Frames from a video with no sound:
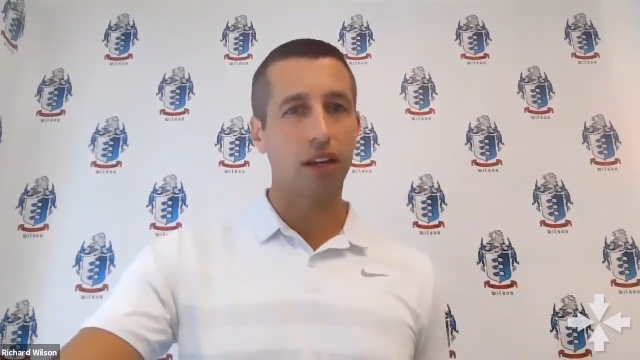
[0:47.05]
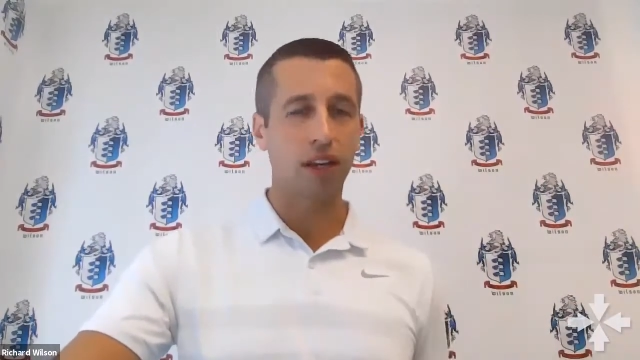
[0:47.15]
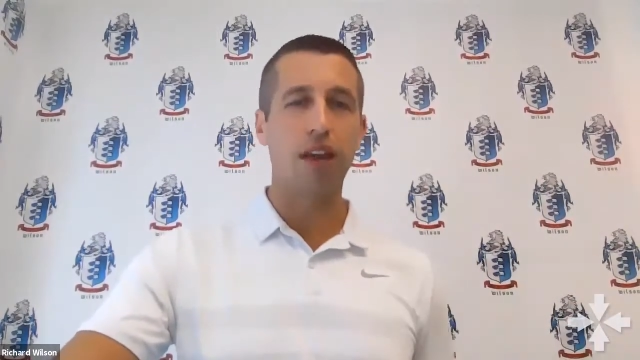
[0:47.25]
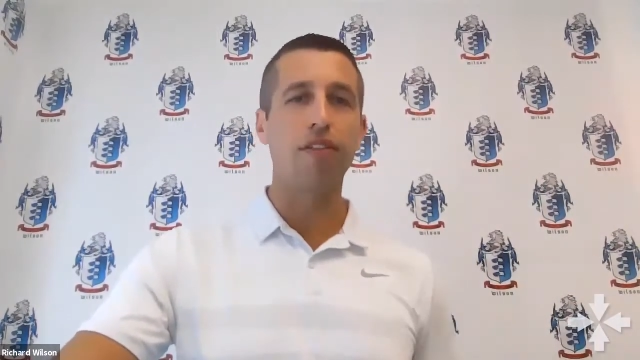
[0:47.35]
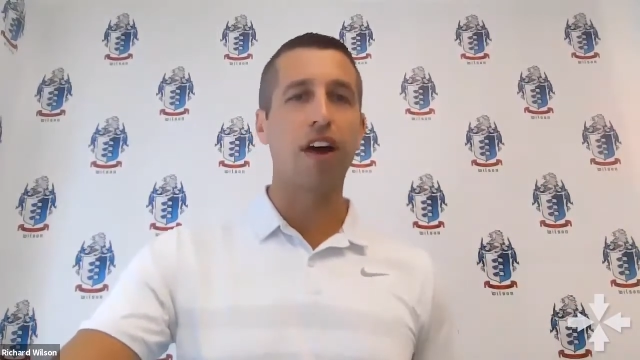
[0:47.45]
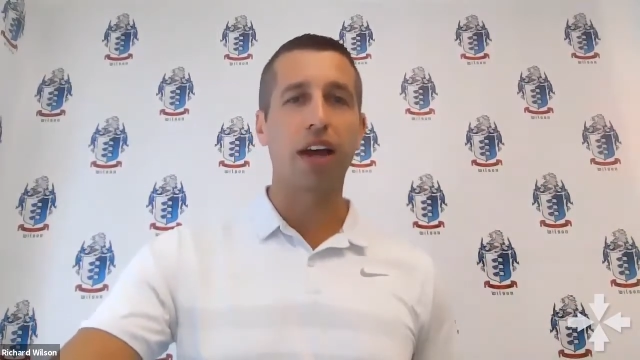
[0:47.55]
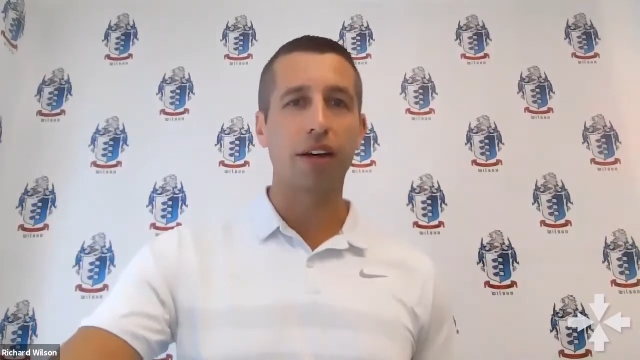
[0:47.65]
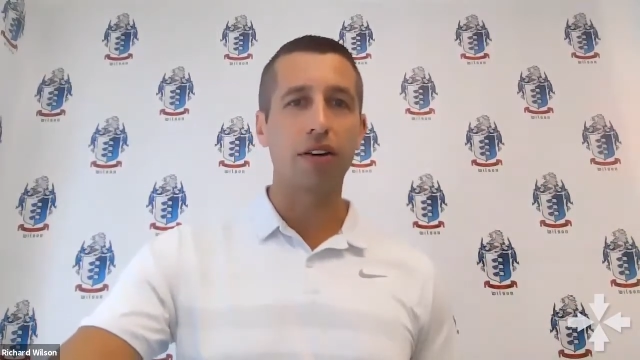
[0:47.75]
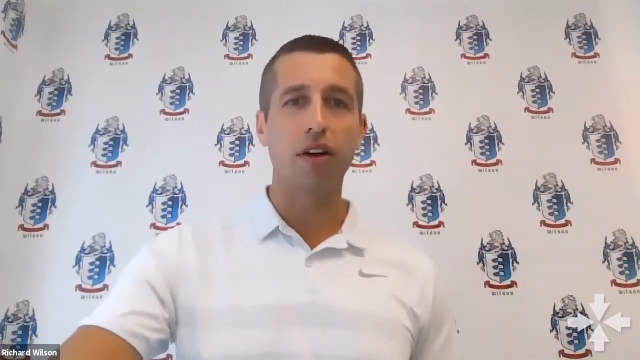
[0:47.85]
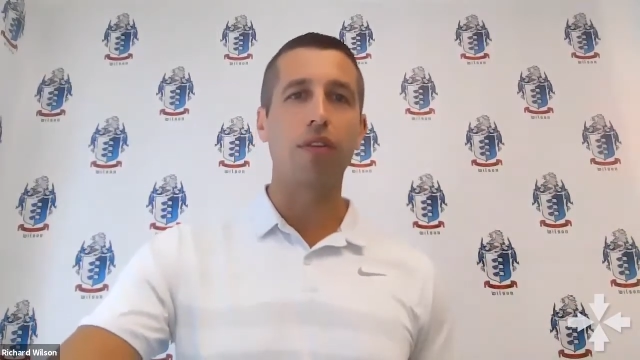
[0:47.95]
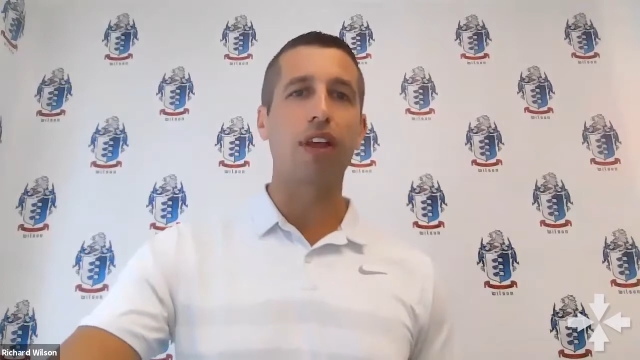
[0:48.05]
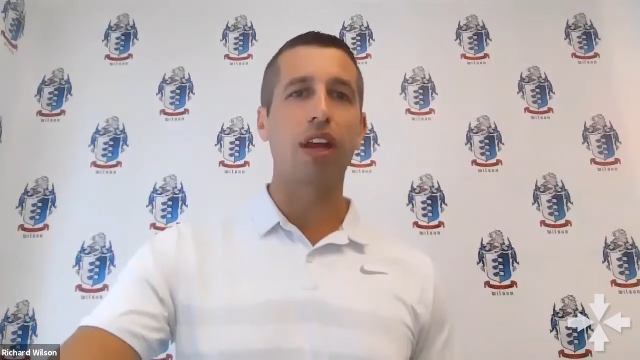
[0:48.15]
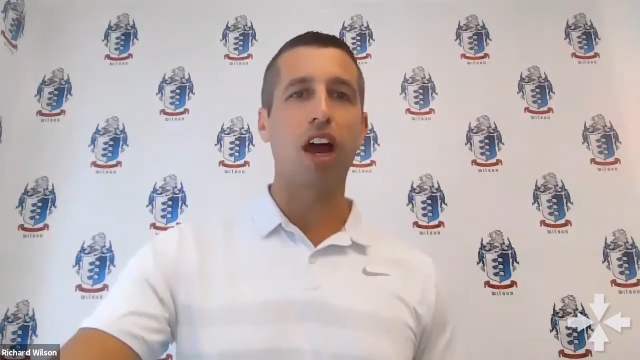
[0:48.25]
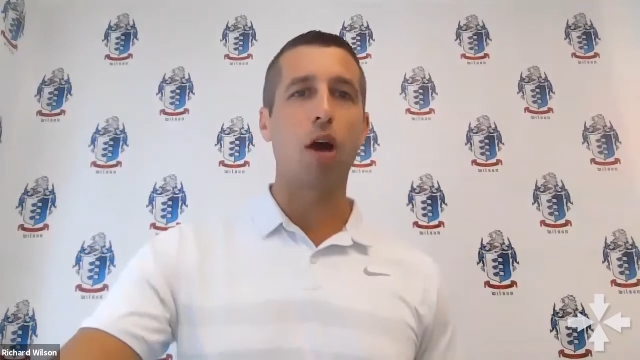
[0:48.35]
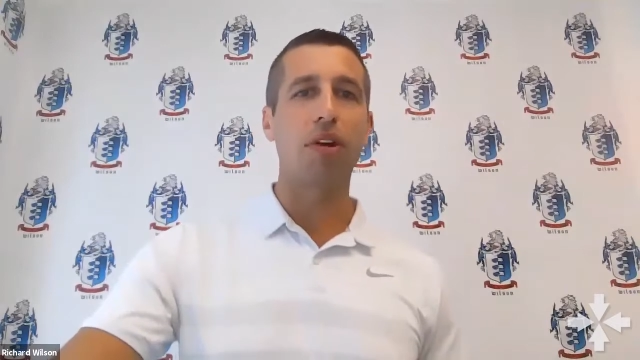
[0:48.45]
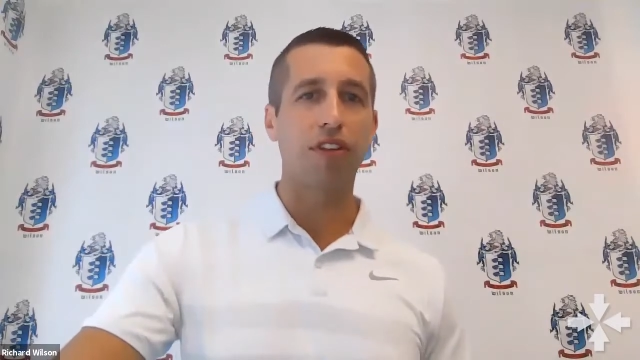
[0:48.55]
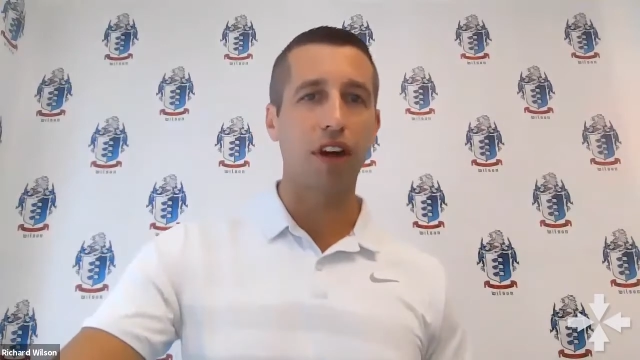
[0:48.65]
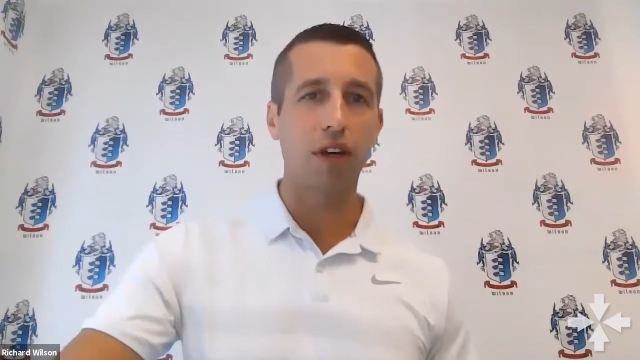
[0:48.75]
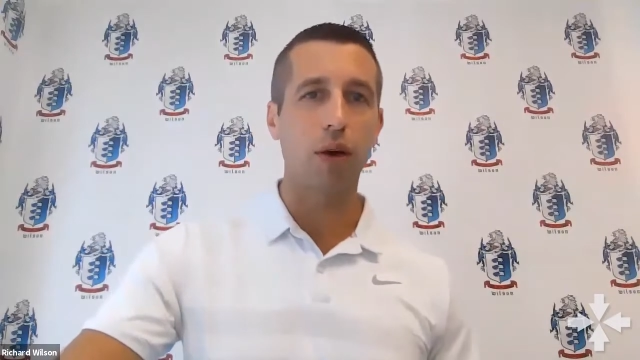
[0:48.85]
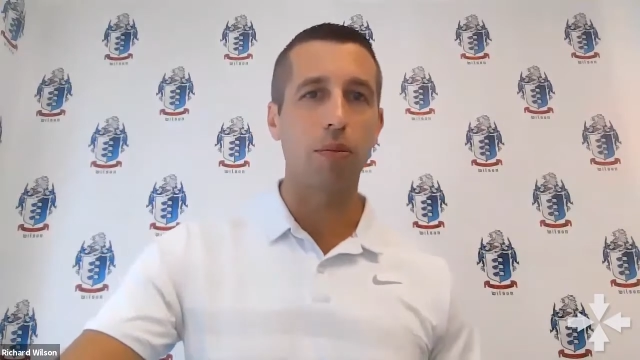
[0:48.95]
could get fired over the endowment
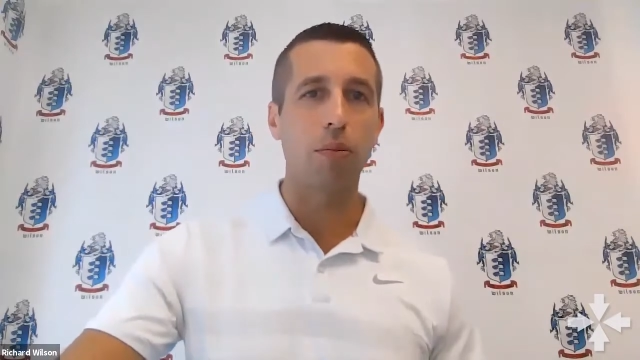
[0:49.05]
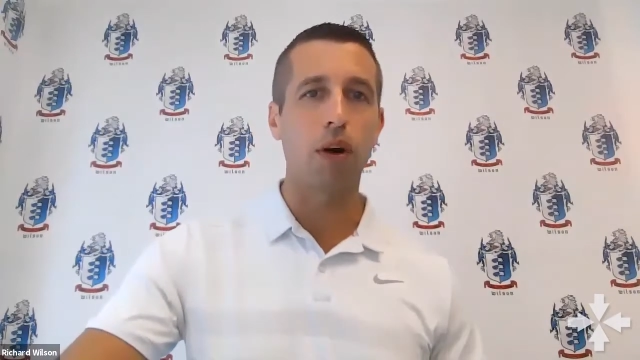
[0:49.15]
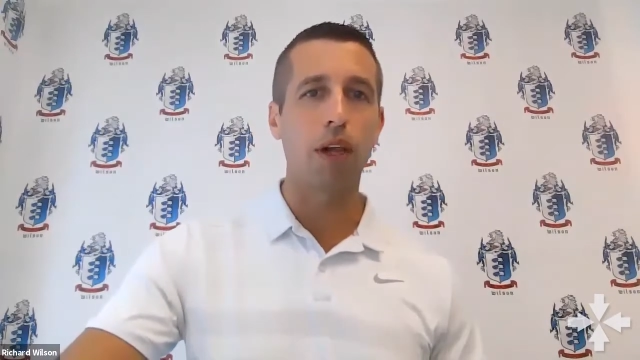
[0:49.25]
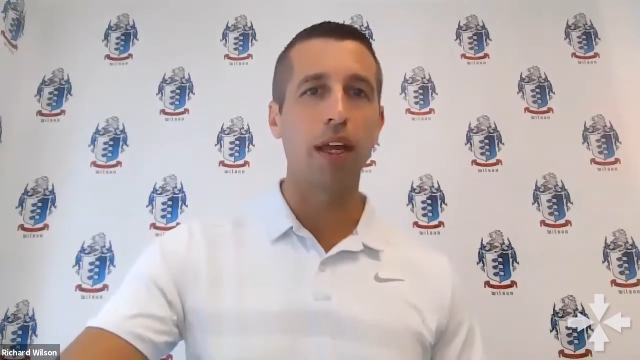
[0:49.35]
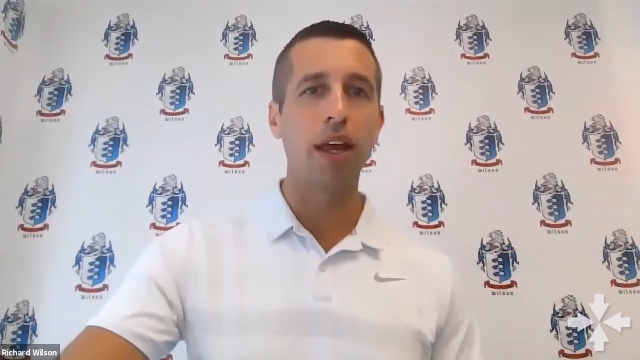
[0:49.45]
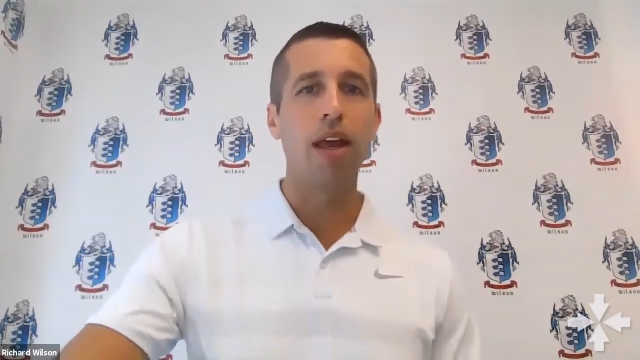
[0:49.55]
fund going poorly.